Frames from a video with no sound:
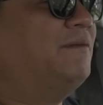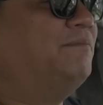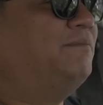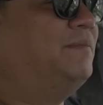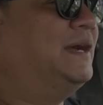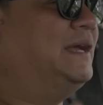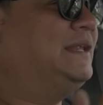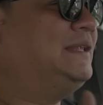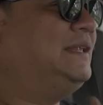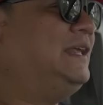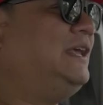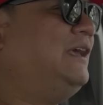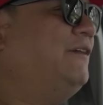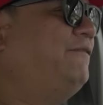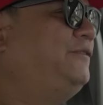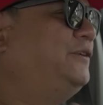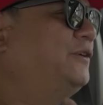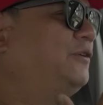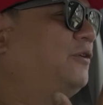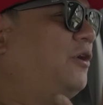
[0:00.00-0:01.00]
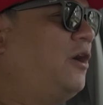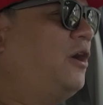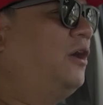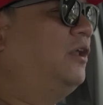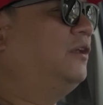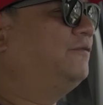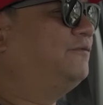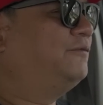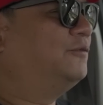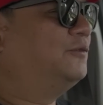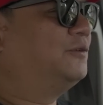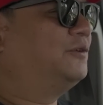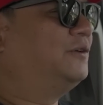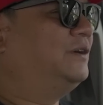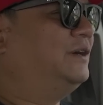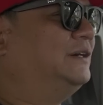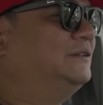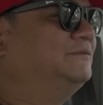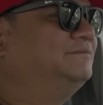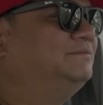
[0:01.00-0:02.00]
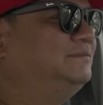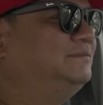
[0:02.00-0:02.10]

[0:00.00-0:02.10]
But if you're all for